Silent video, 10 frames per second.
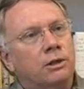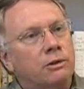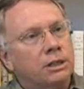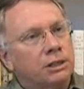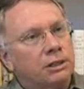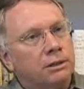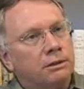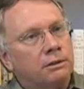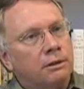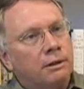
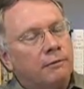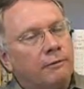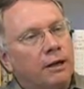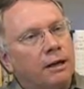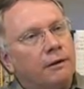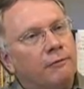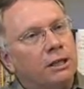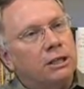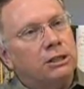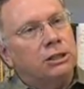Christian
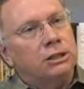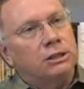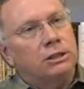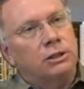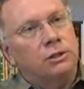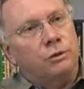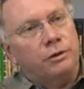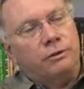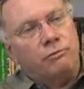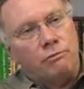villagers who
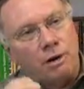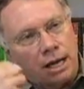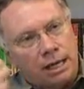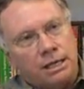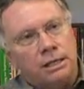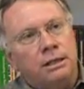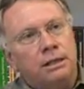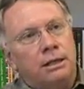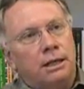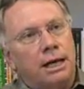had raided
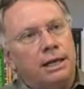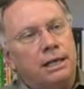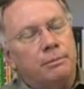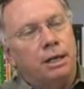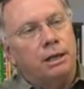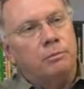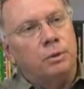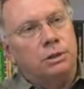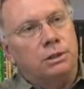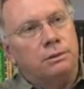a nearby
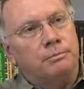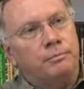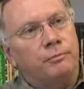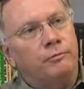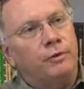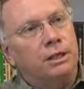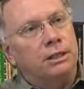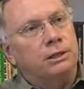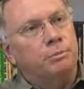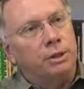Muslim
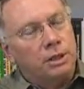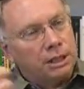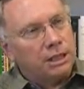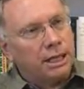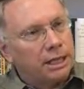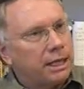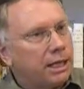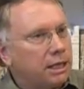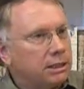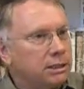village, burning down the
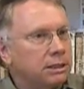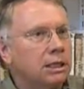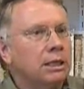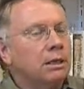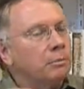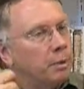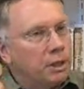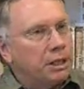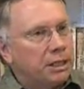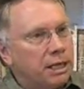houses,
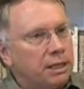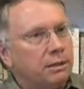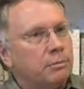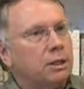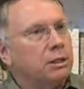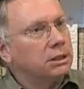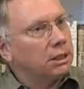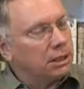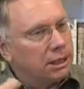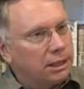burning down the
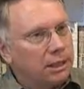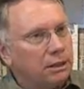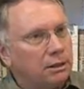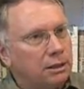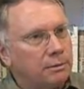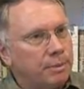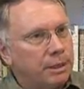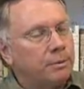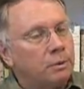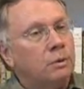mosque, killing a lot of
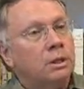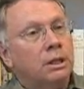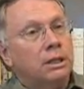people,